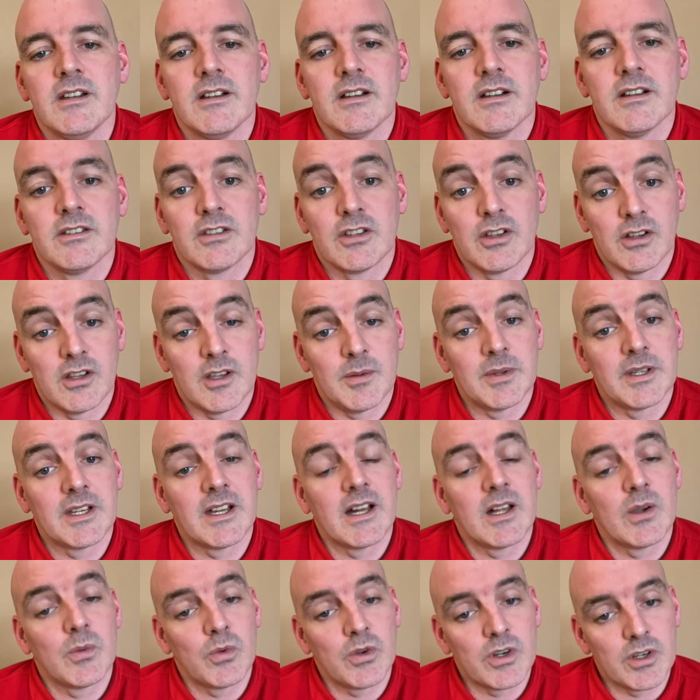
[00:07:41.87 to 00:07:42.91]
until I
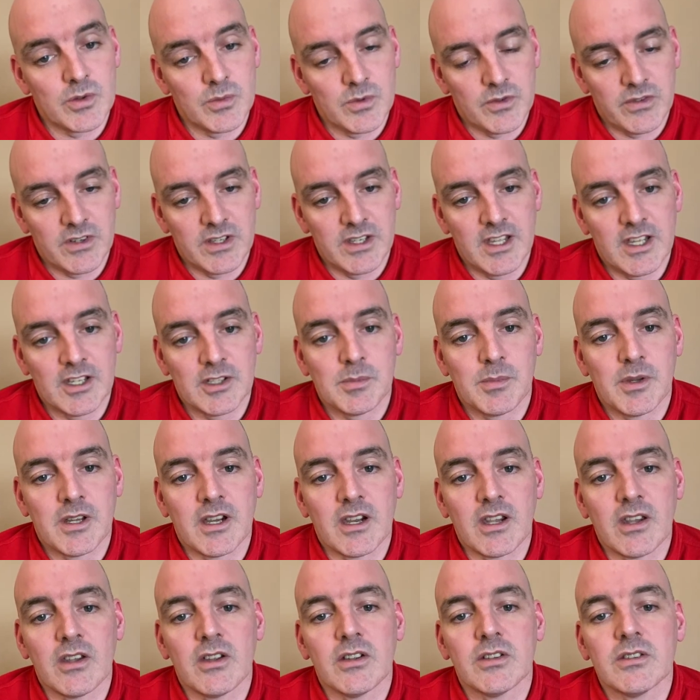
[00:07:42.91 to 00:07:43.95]
began working with an expert
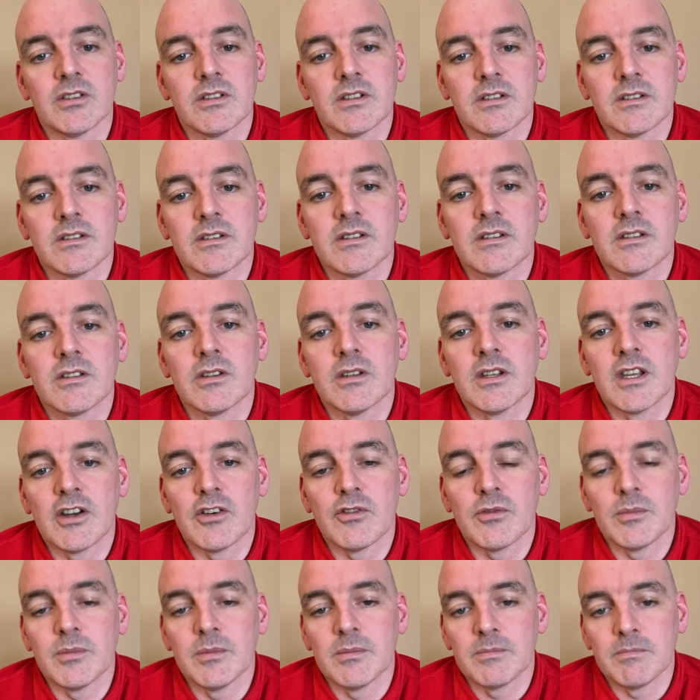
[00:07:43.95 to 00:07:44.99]
in London to
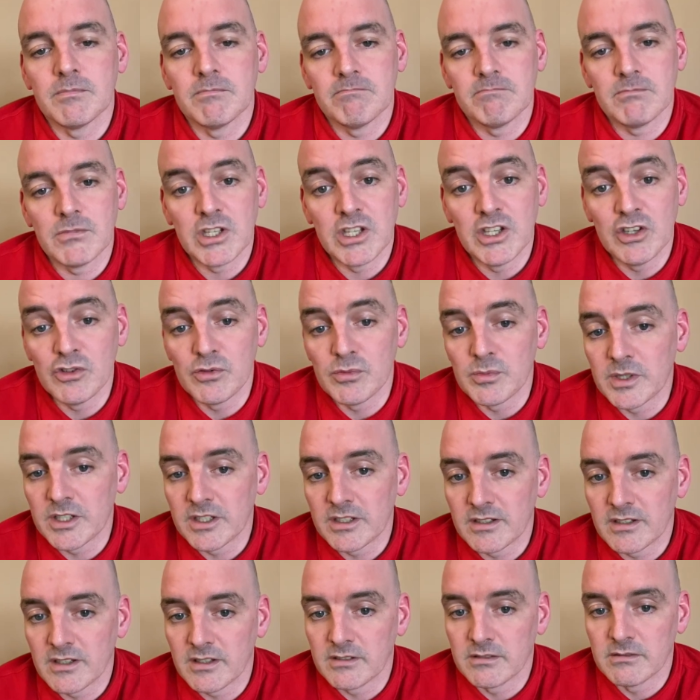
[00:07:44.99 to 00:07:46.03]
help heal
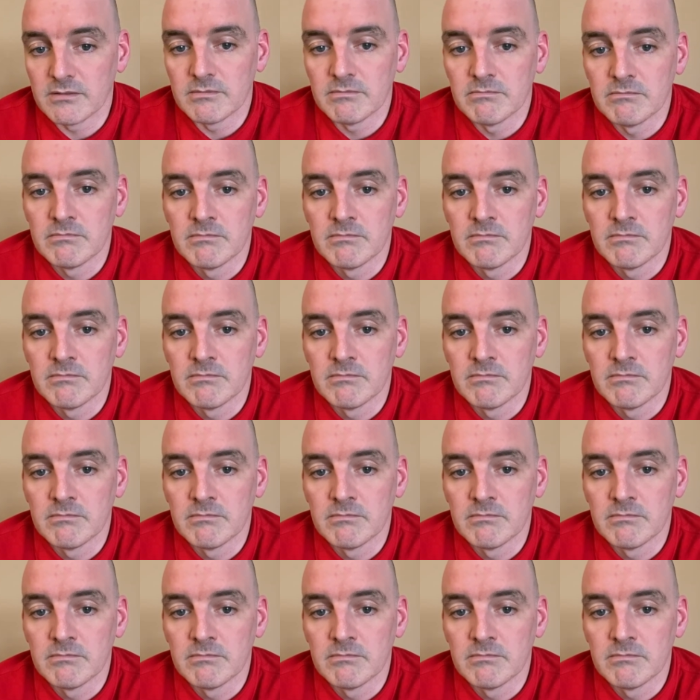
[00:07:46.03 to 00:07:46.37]
me and